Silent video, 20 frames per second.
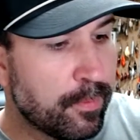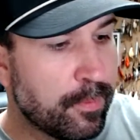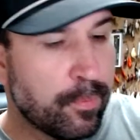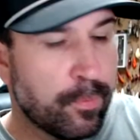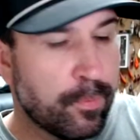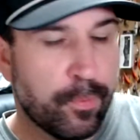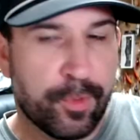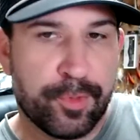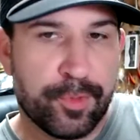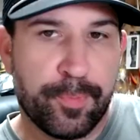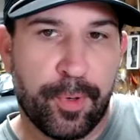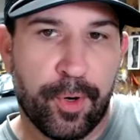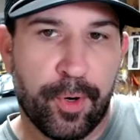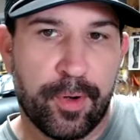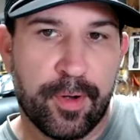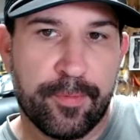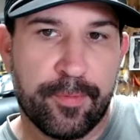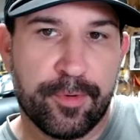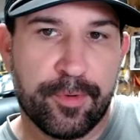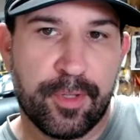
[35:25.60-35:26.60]
Which
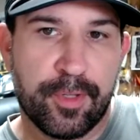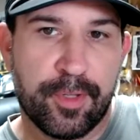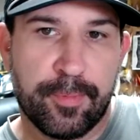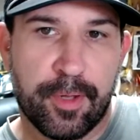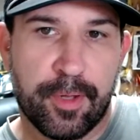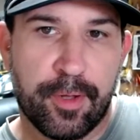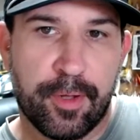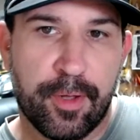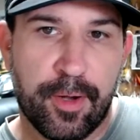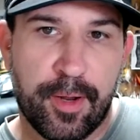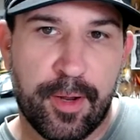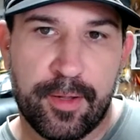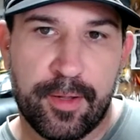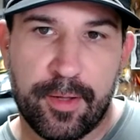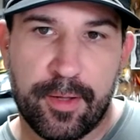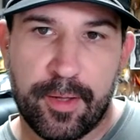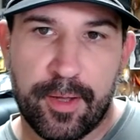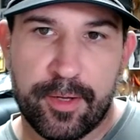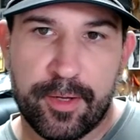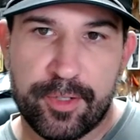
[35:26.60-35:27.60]
part never seemed like a good
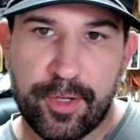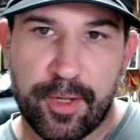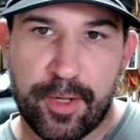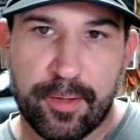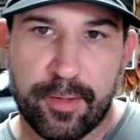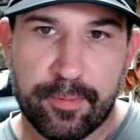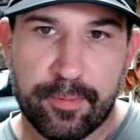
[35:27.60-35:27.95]
idea, AJ?